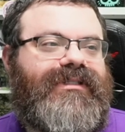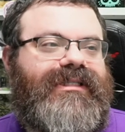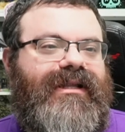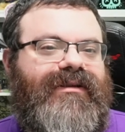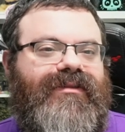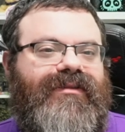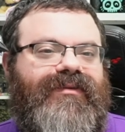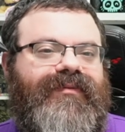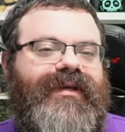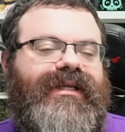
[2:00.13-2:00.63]
down
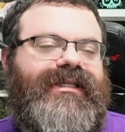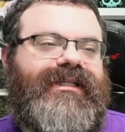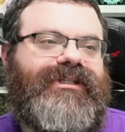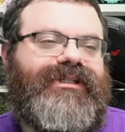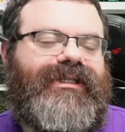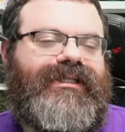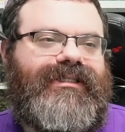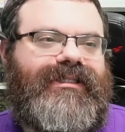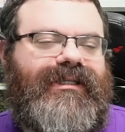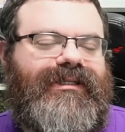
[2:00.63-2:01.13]
to three
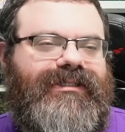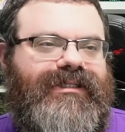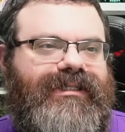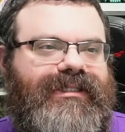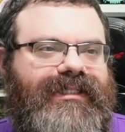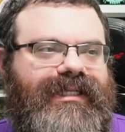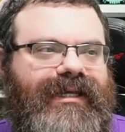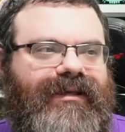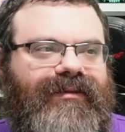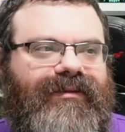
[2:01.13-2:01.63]
digits. Let's
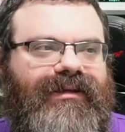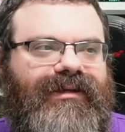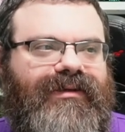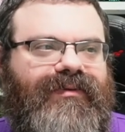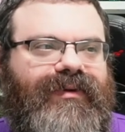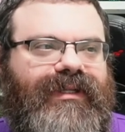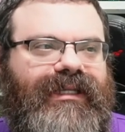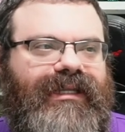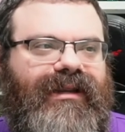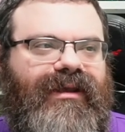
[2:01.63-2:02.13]
just take a look.
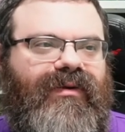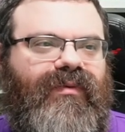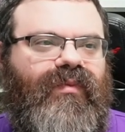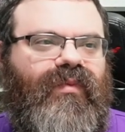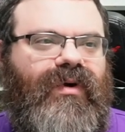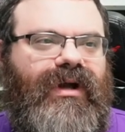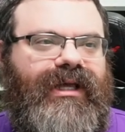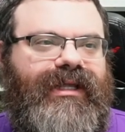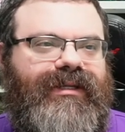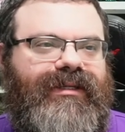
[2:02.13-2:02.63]
We need a
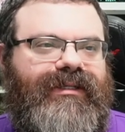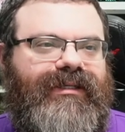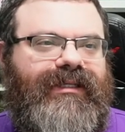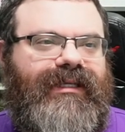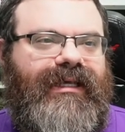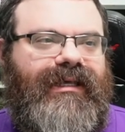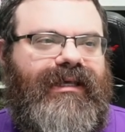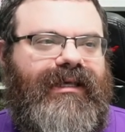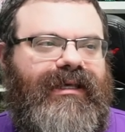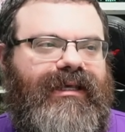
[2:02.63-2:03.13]
one,
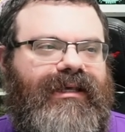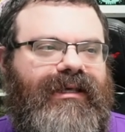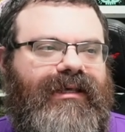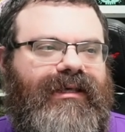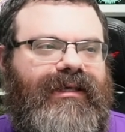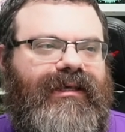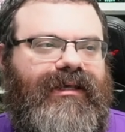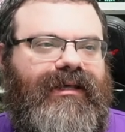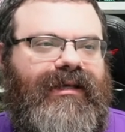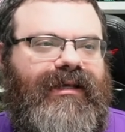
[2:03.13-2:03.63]

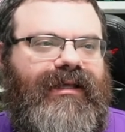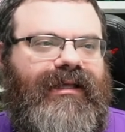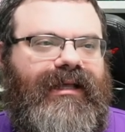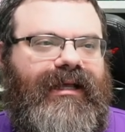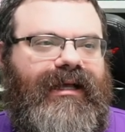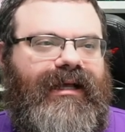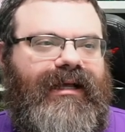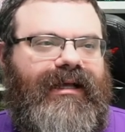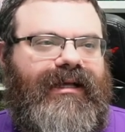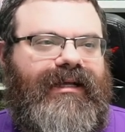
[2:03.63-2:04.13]

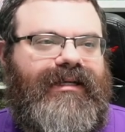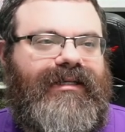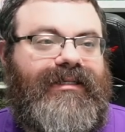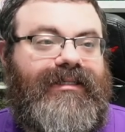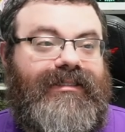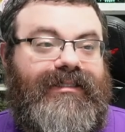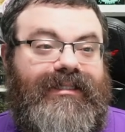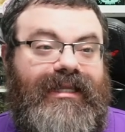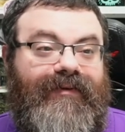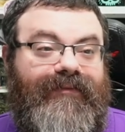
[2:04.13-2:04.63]
uh,
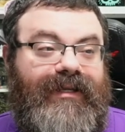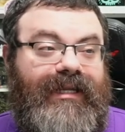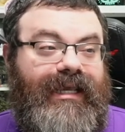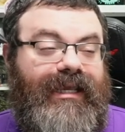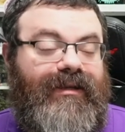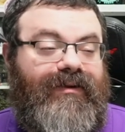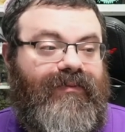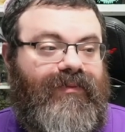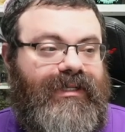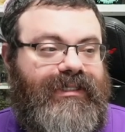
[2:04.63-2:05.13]
seven,
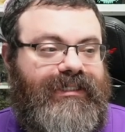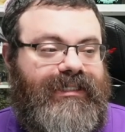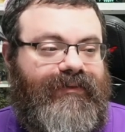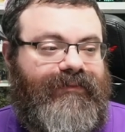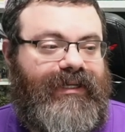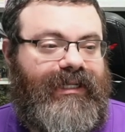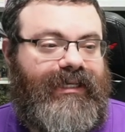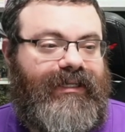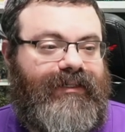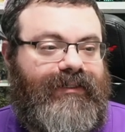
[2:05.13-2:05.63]
eight, one,
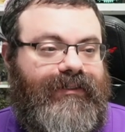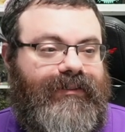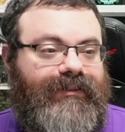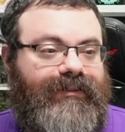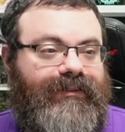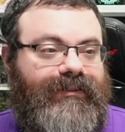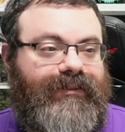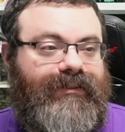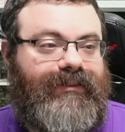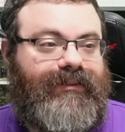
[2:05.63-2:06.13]
seven, eight.
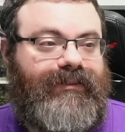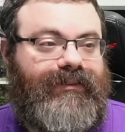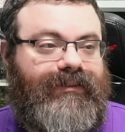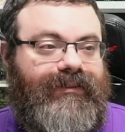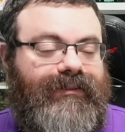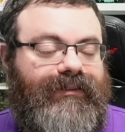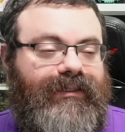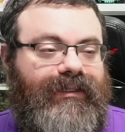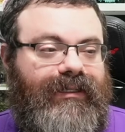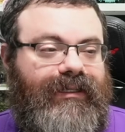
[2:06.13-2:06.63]

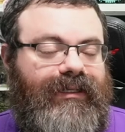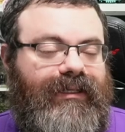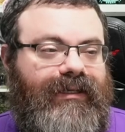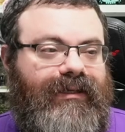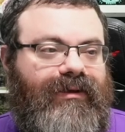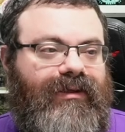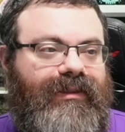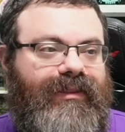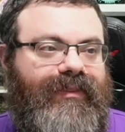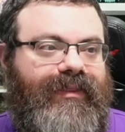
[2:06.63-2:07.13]

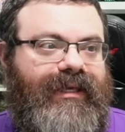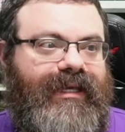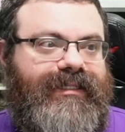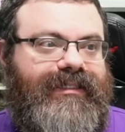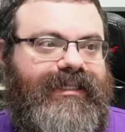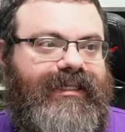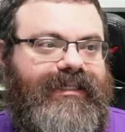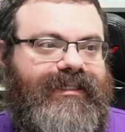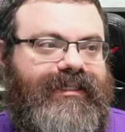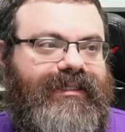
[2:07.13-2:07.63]
Only thing I
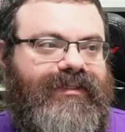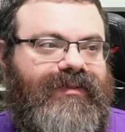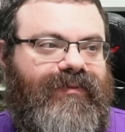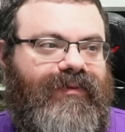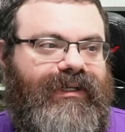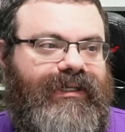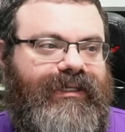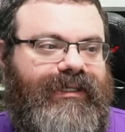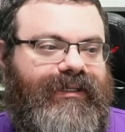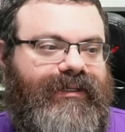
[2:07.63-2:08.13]
see is this
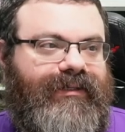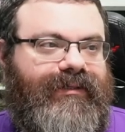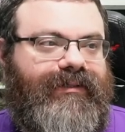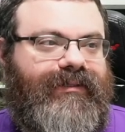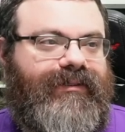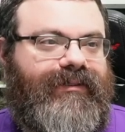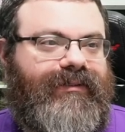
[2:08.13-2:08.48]
one here.